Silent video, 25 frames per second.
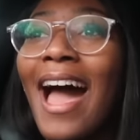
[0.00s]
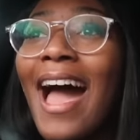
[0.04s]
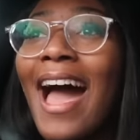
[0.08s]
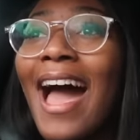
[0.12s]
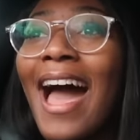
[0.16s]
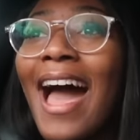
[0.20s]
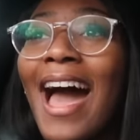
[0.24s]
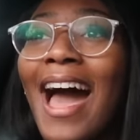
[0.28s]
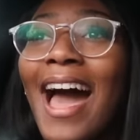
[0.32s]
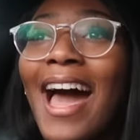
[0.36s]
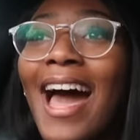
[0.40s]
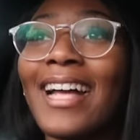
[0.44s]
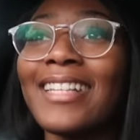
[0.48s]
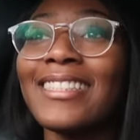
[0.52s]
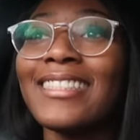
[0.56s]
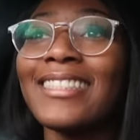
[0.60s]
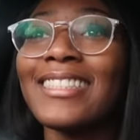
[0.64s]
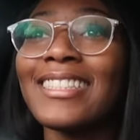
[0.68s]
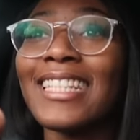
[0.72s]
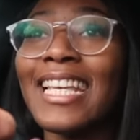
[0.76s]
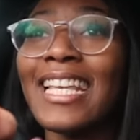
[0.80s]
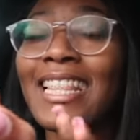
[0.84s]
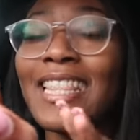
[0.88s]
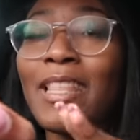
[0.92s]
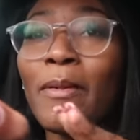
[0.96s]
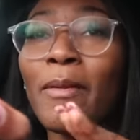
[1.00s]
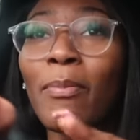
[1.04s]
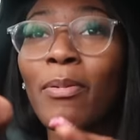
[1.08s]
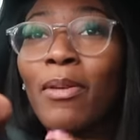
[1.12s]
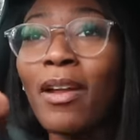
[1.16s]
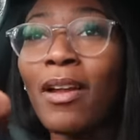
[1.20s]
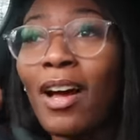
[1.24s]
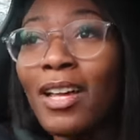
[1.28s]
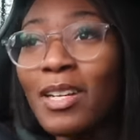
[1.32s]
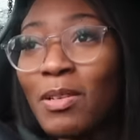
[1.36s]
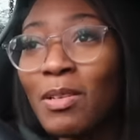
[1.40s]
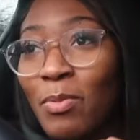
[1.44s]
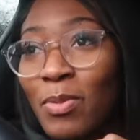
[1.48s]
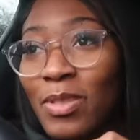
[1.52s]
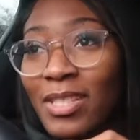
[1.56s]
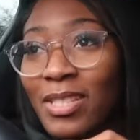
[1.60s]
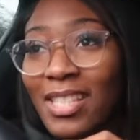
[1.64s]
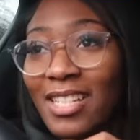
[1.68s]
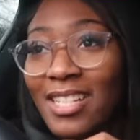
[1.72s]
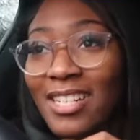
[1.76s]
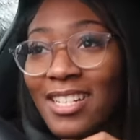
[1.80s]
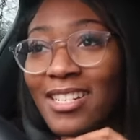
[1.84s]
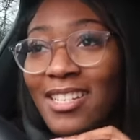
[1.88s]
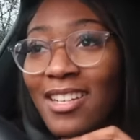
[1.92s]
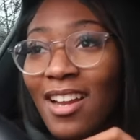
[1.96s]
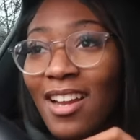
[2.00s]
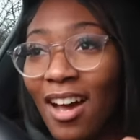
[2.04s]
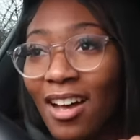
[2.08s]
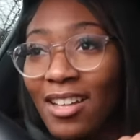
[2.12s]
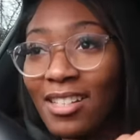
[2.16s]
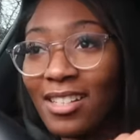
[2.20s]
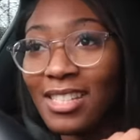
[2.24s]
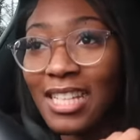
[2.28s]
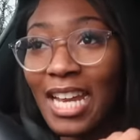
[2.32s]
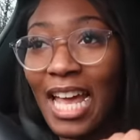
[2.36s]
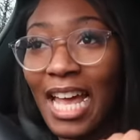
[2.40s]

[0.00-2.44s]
and the blood was nuts.